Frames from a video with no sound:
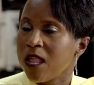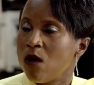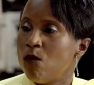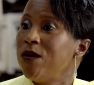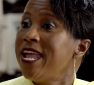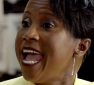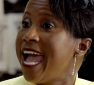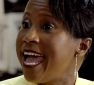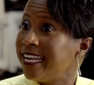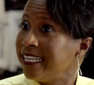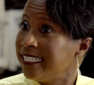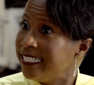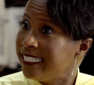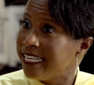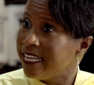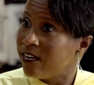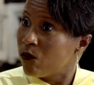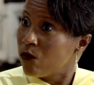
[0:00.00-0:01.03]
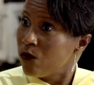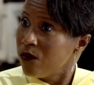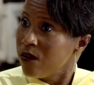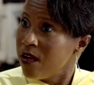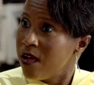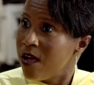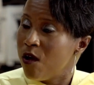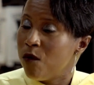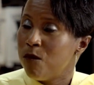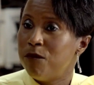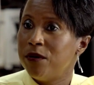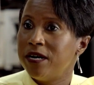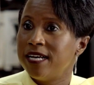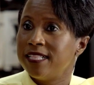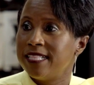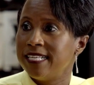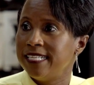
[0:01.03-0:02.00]
we had a center,
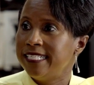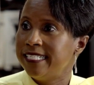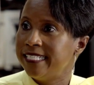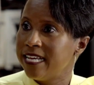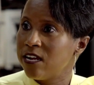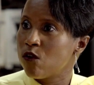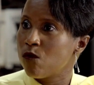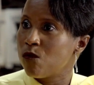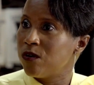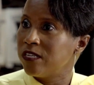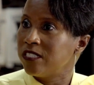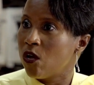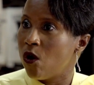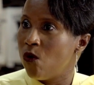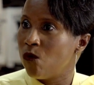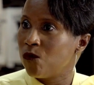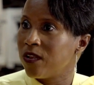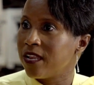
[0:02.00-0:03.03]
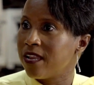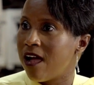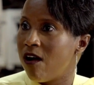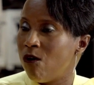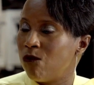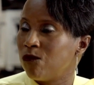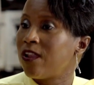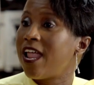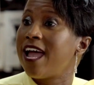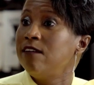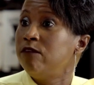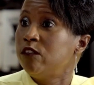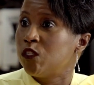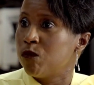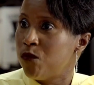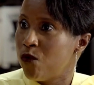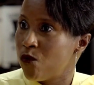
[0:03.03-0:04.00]
but the center was on life
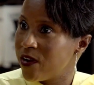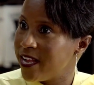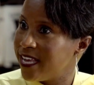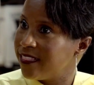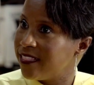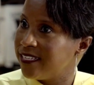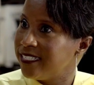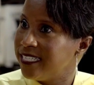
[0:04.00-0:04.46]
support at the